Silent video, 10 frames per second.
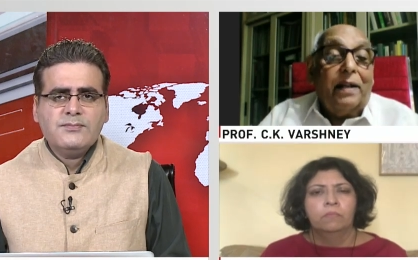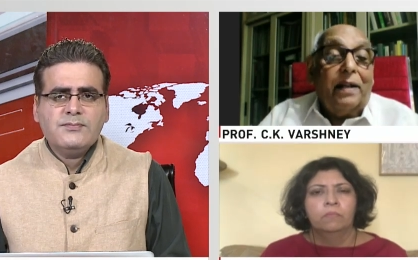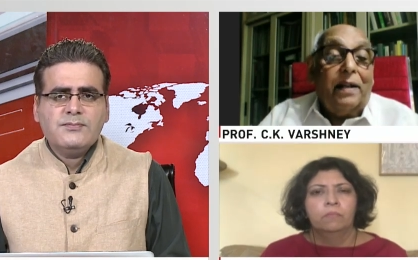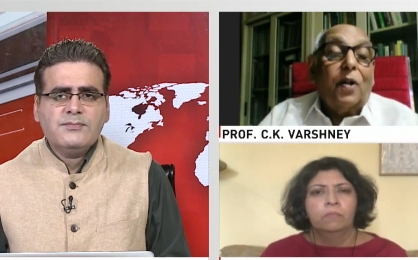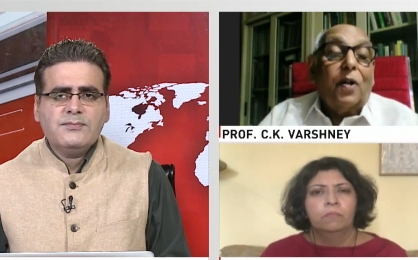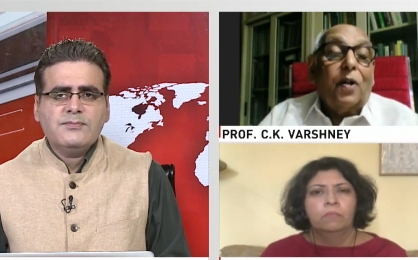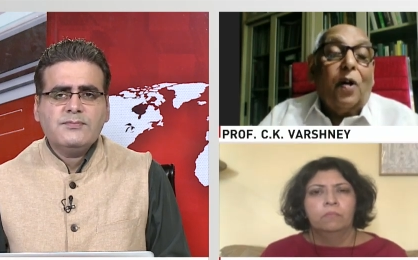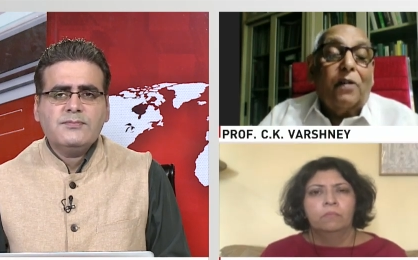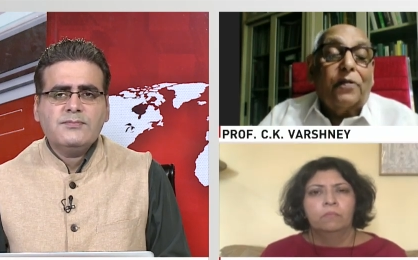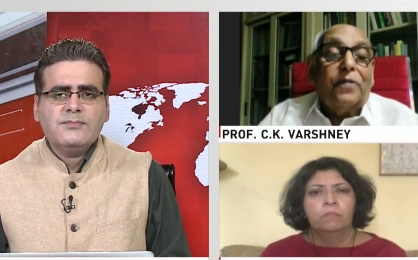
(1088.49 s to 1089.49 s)
Speaker 1: because
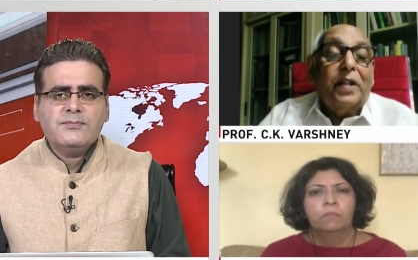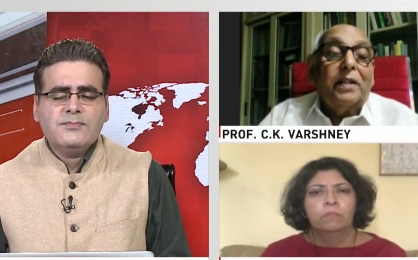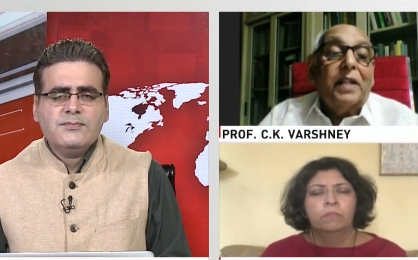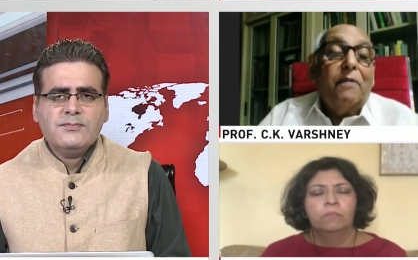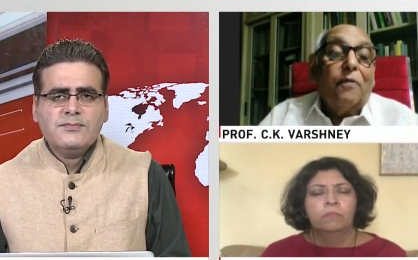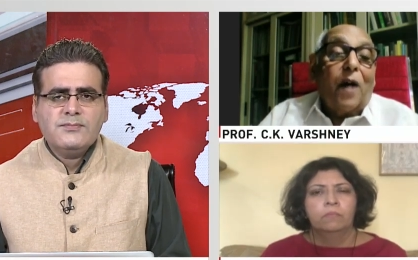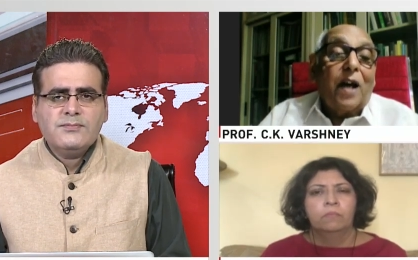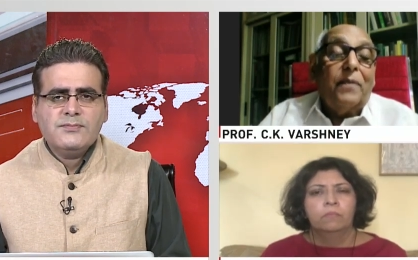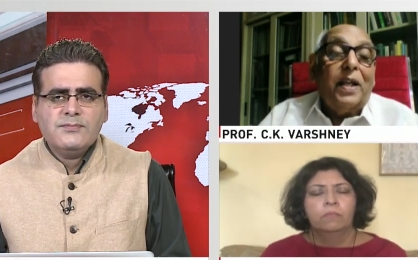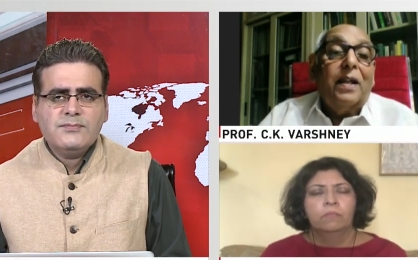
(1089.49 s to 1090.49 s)
of the
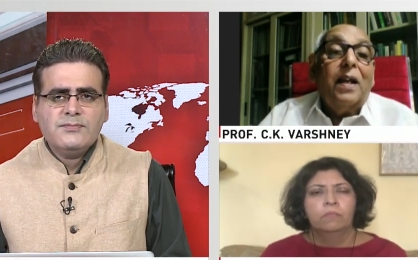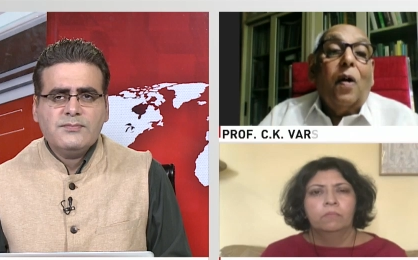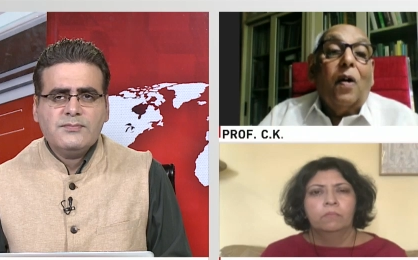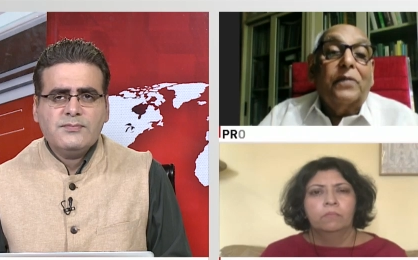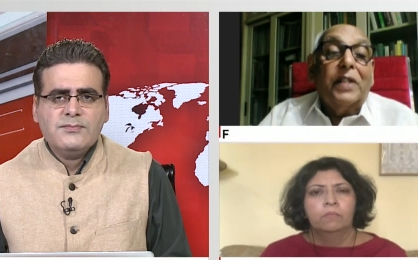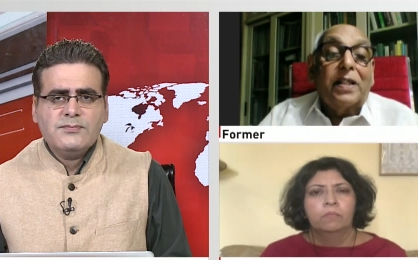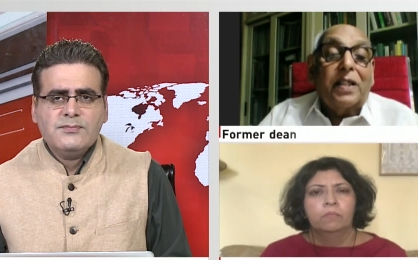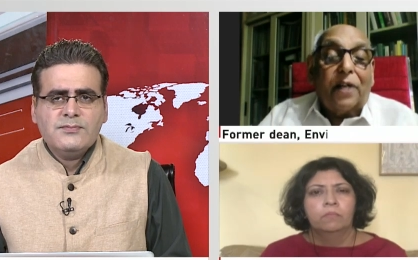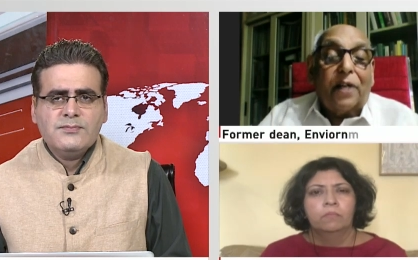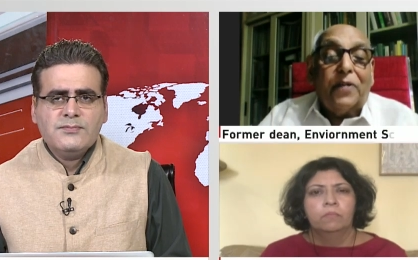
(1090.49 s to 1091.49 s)
warming of the
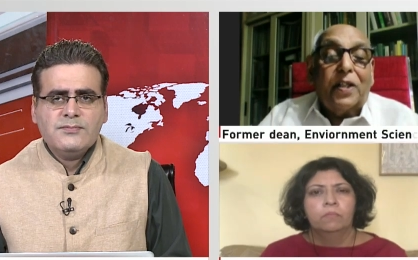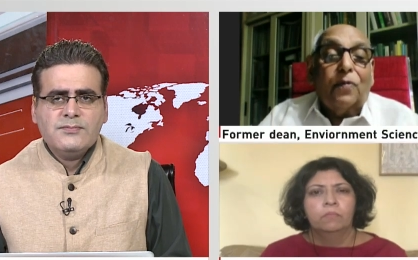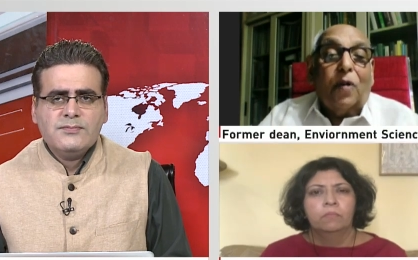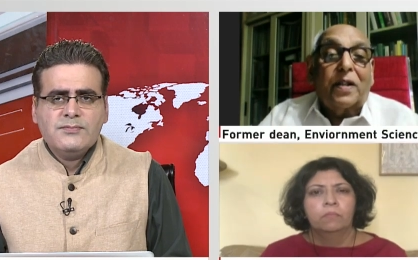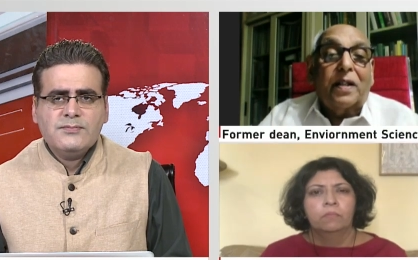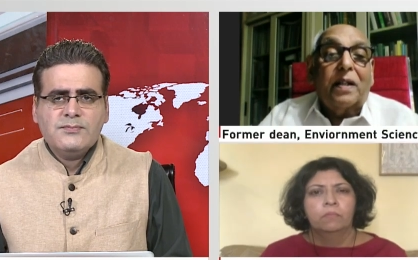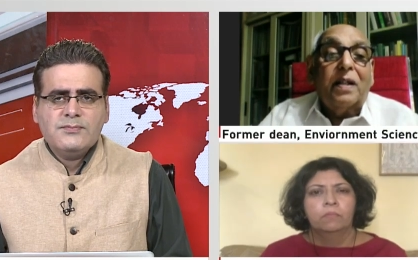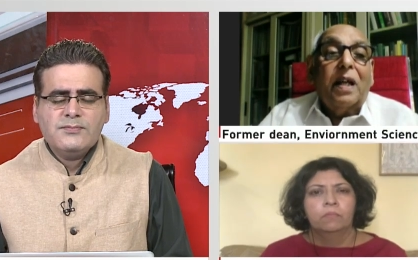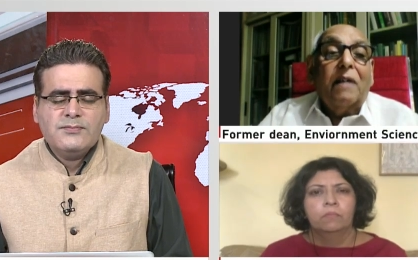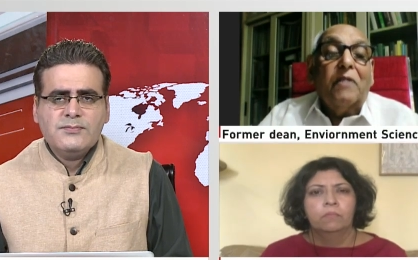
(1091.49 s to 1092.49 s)
surface water
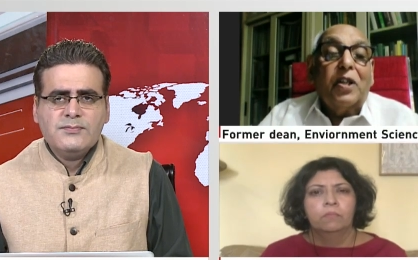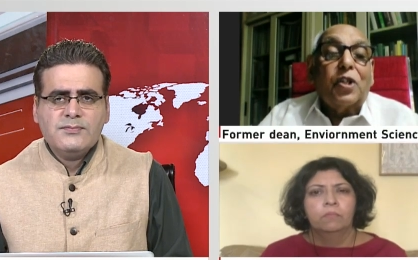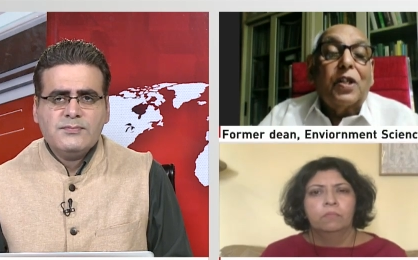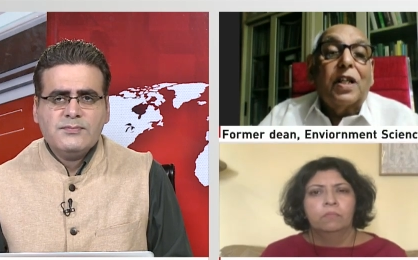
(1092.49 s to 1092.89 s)
which does